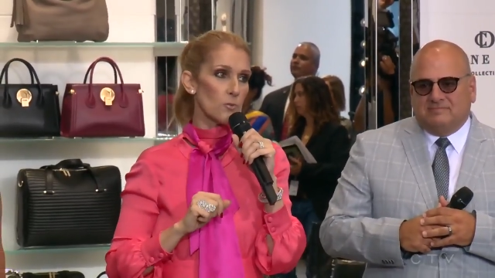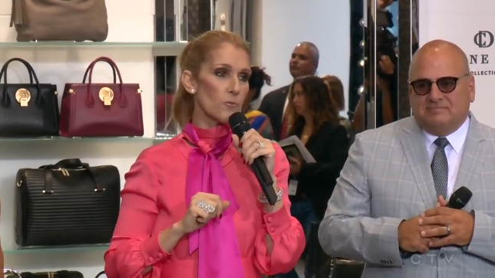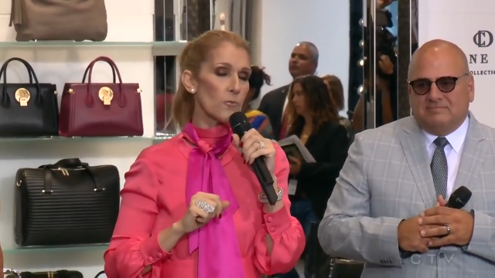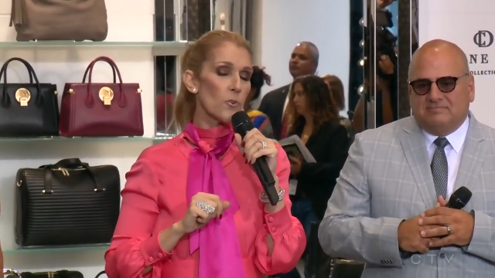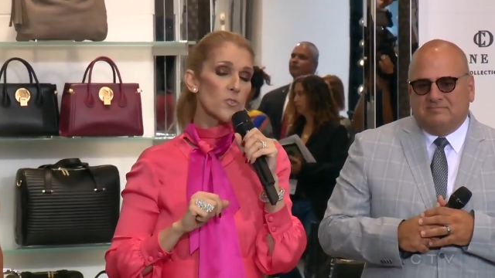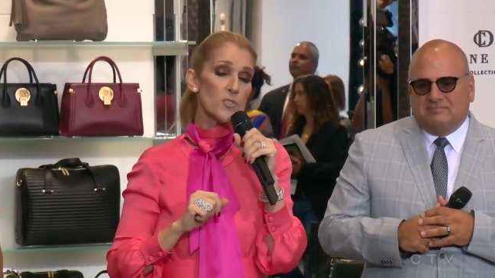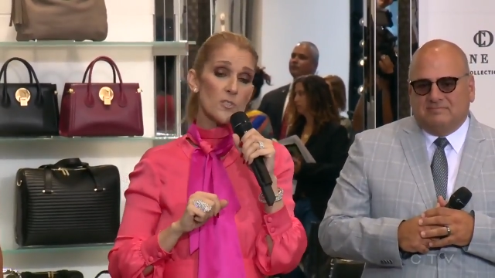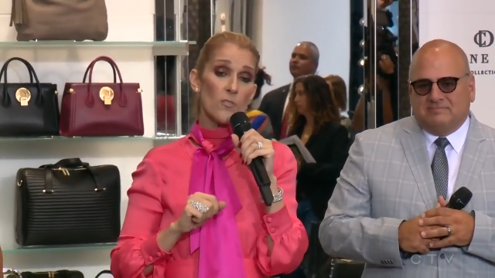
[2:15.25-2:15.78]

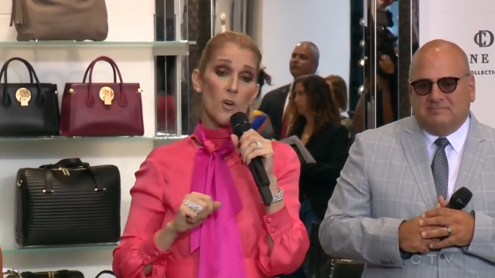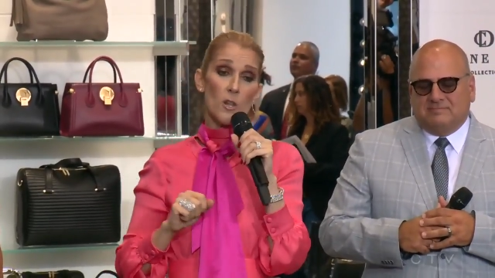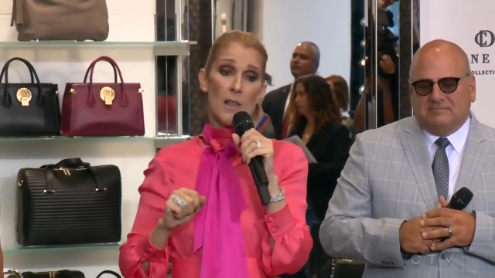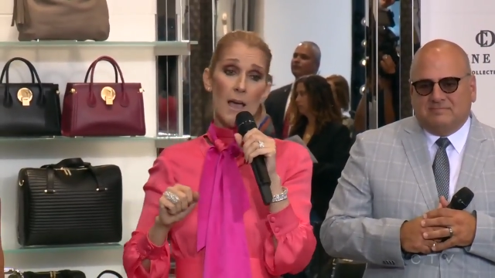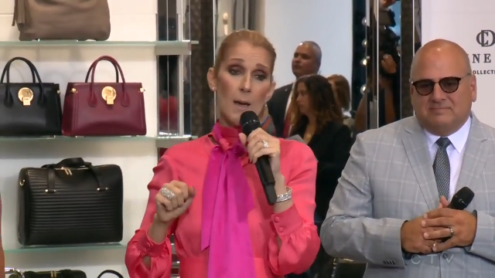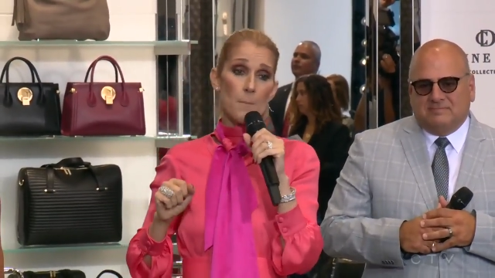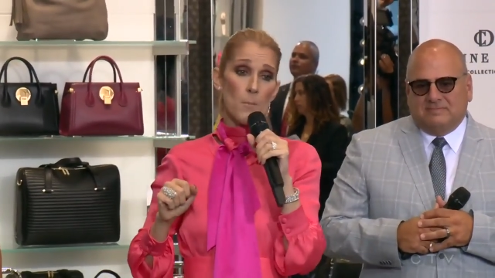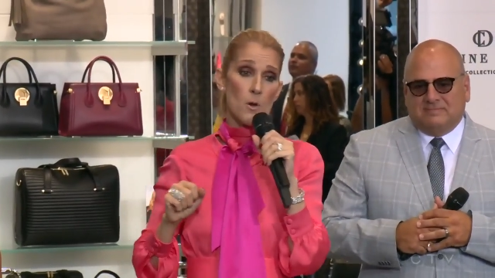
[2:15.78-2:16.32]
Speaker 1: First of all,
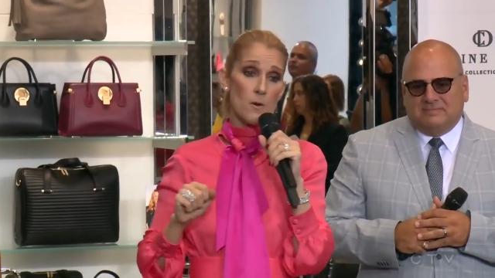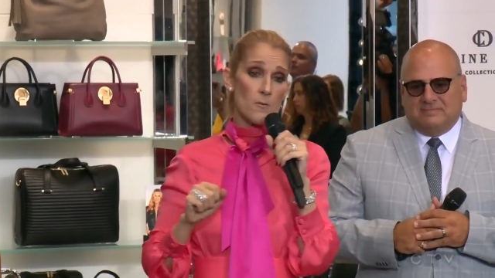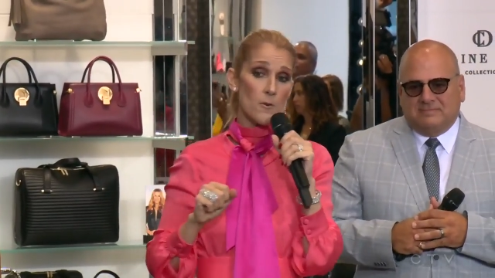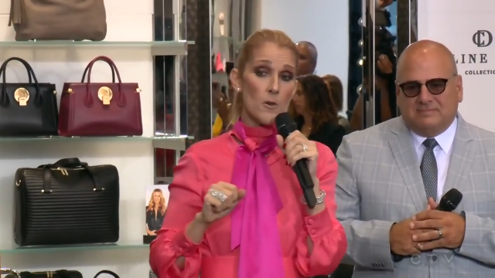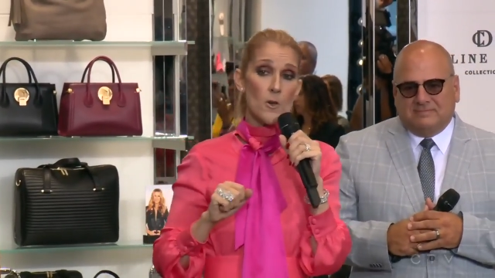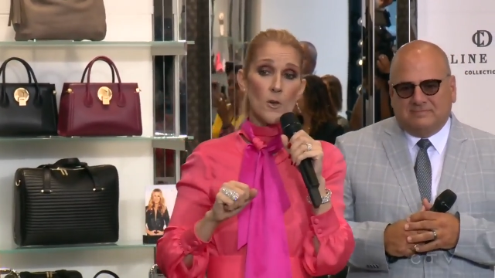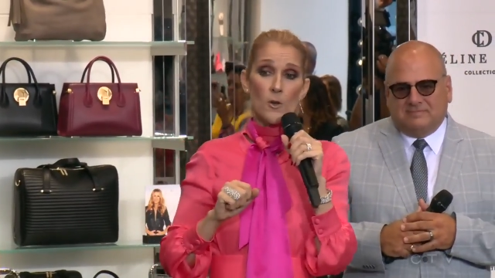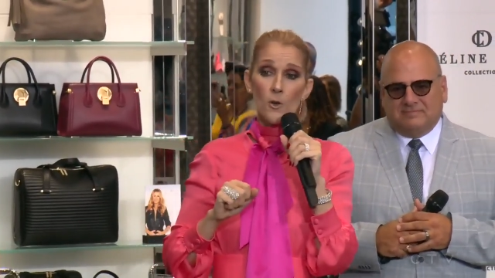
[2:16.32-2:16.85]
I'm a f-
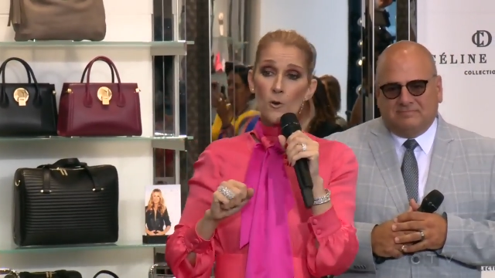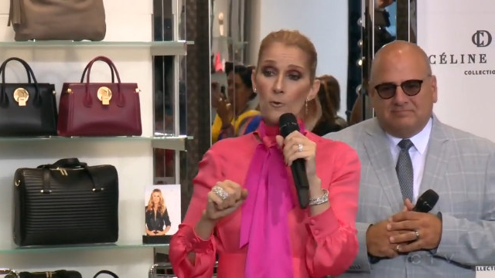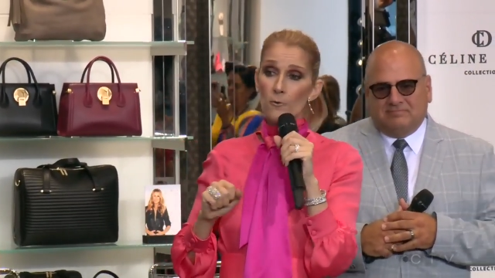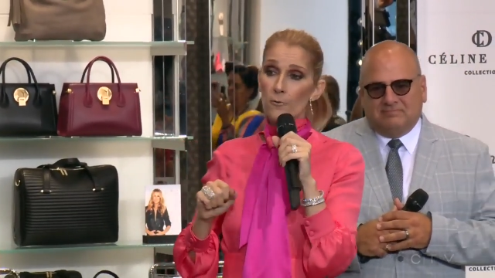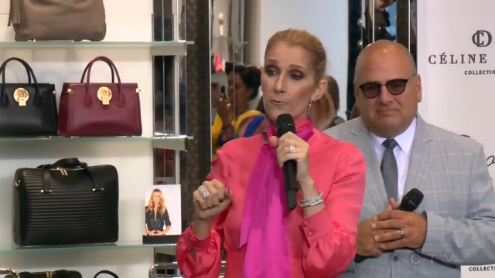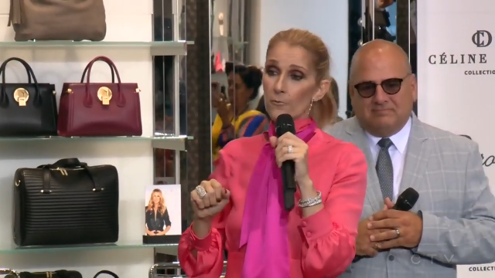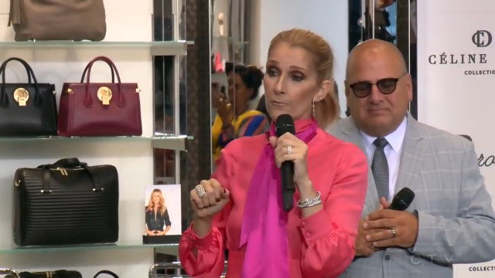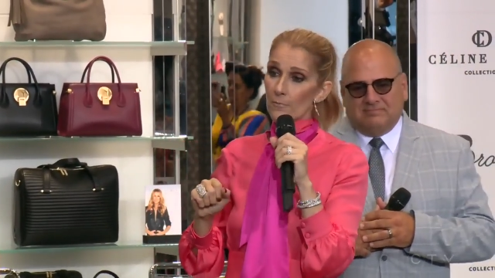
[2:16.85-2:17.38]

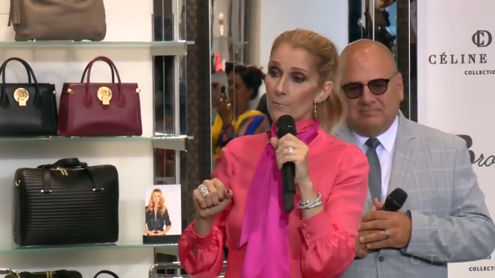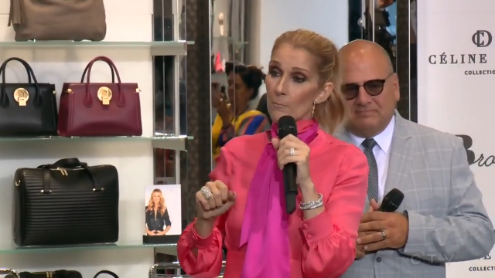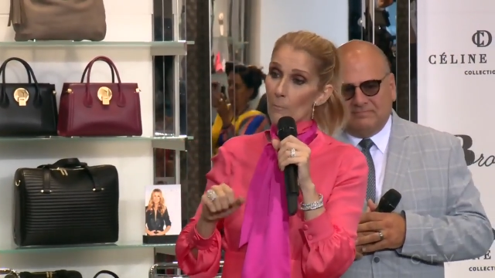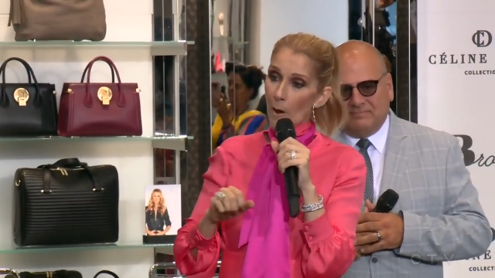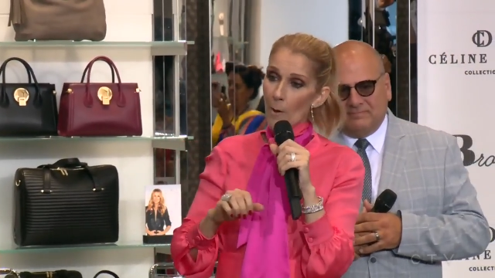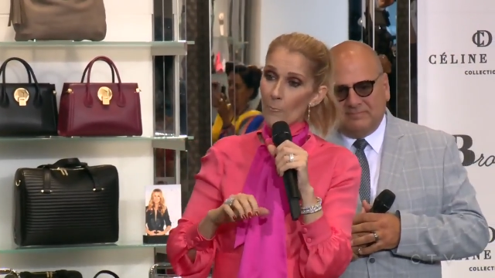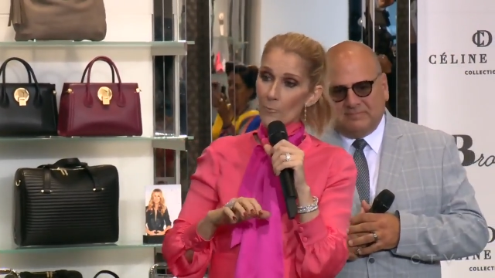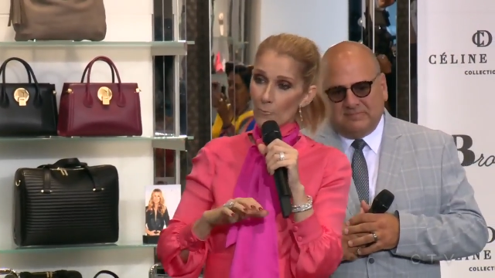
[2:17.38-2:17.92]

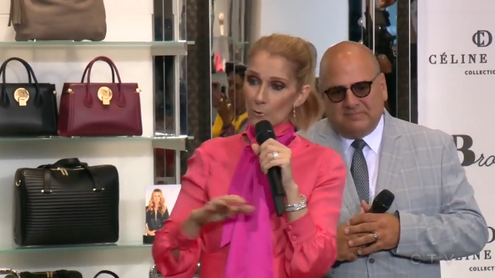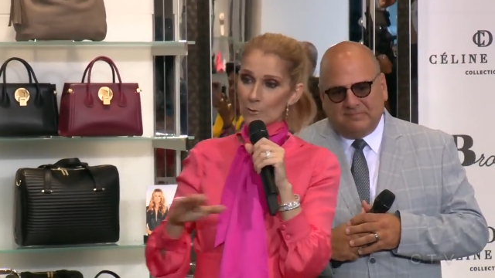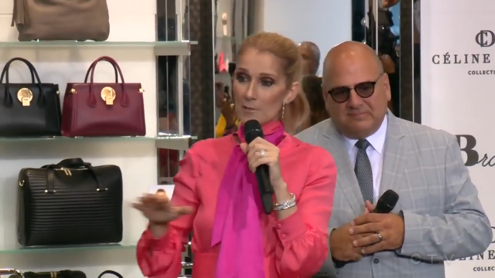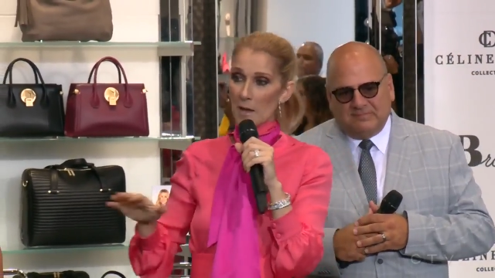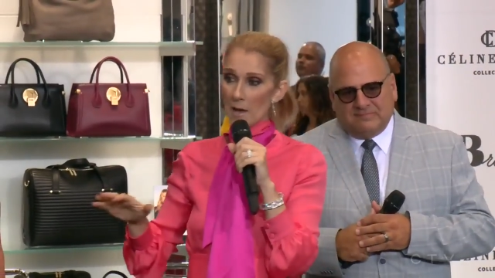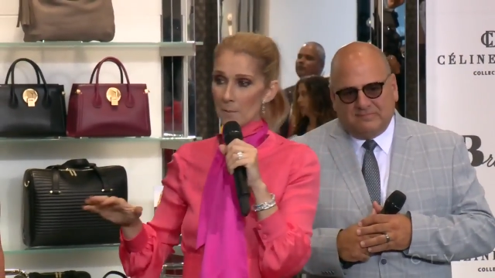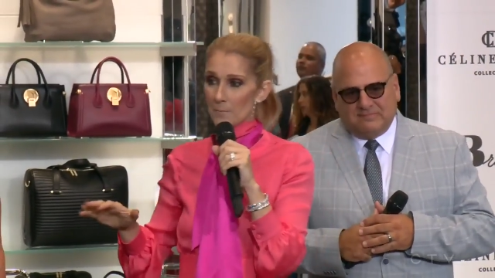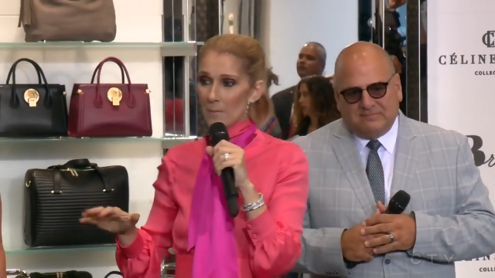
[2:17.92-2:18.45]
mom full
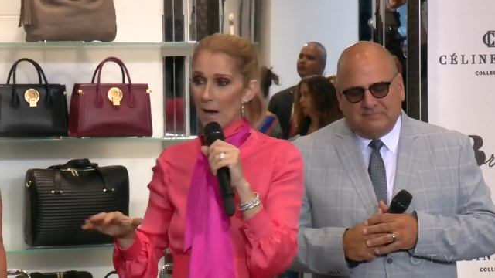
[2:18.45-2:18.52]
time.